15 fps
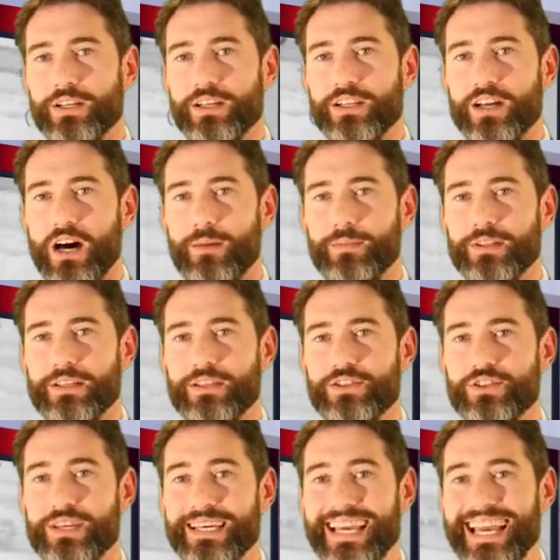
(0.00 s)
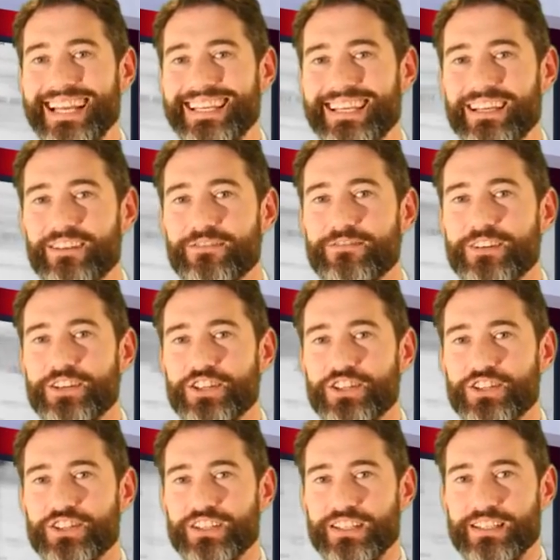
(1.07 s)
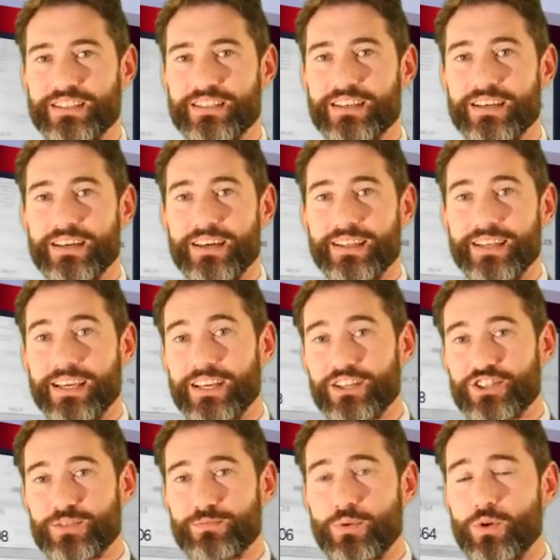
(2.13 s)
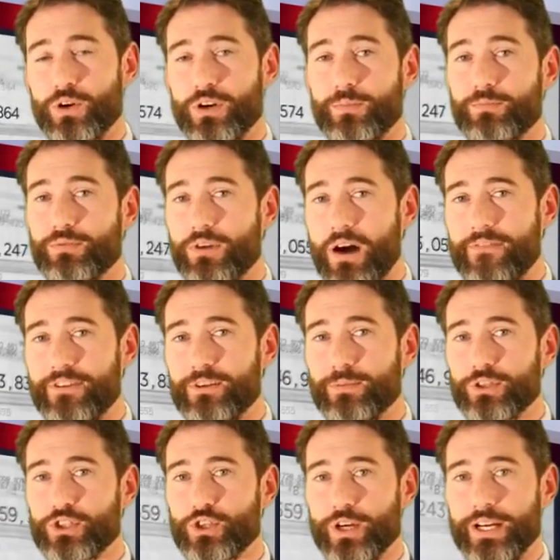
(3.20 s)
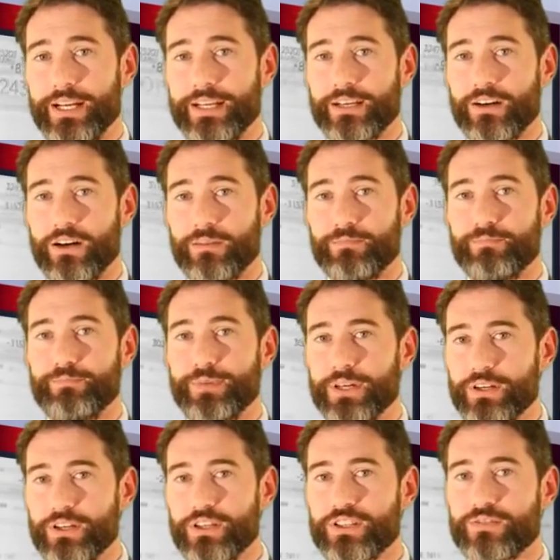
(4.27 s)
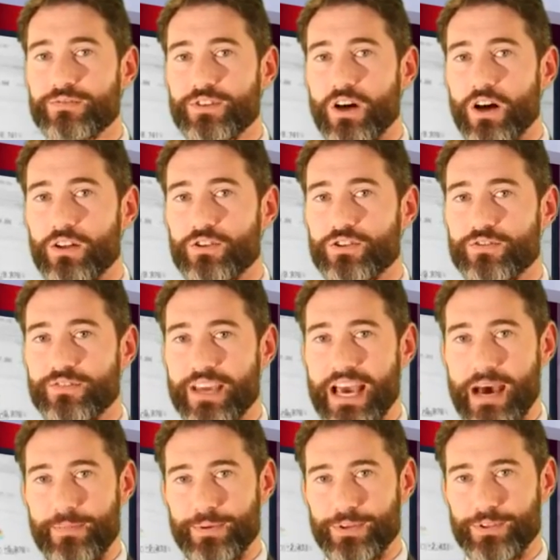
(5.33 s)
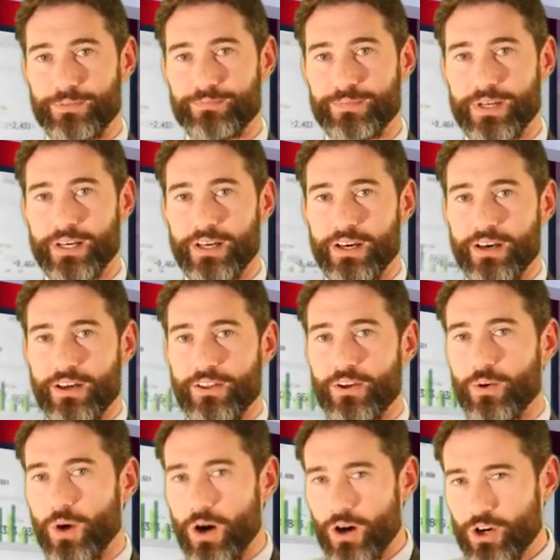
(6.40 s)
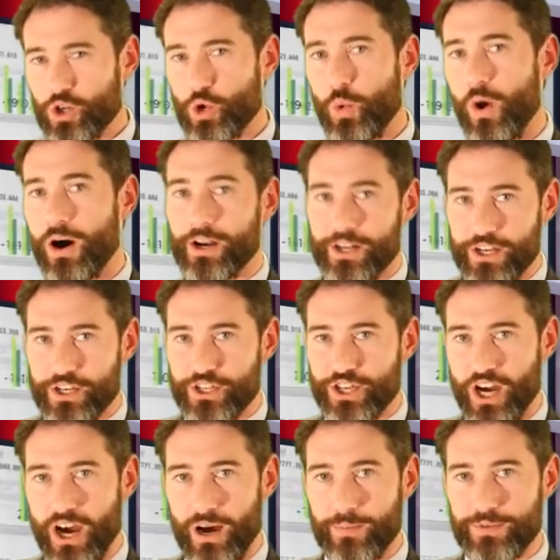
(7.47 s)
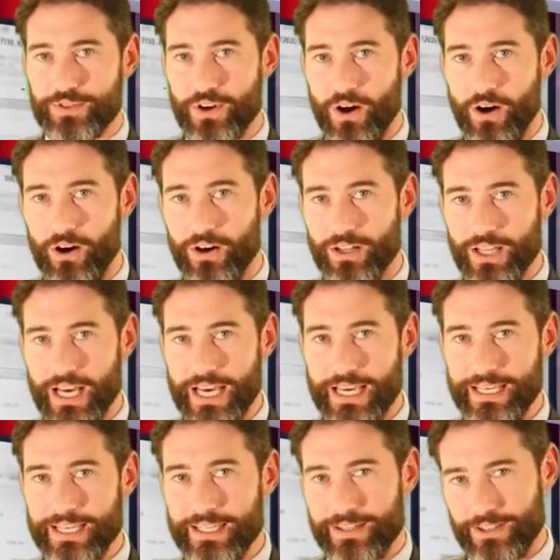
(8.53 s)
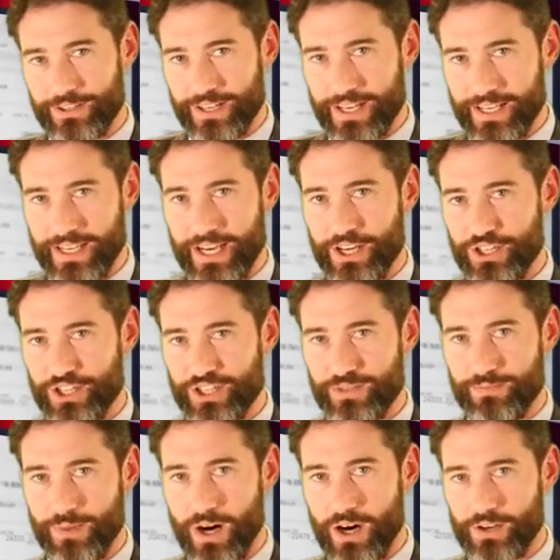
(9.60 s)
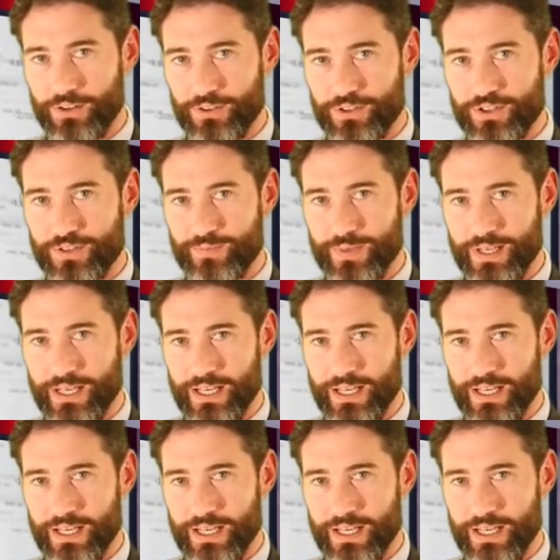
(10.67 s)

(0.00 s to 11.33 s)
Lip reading: anomalies and inefficiencies that can support profitable trading on billions of dollars of capital. Though all quant shops are alike in their dedication to models,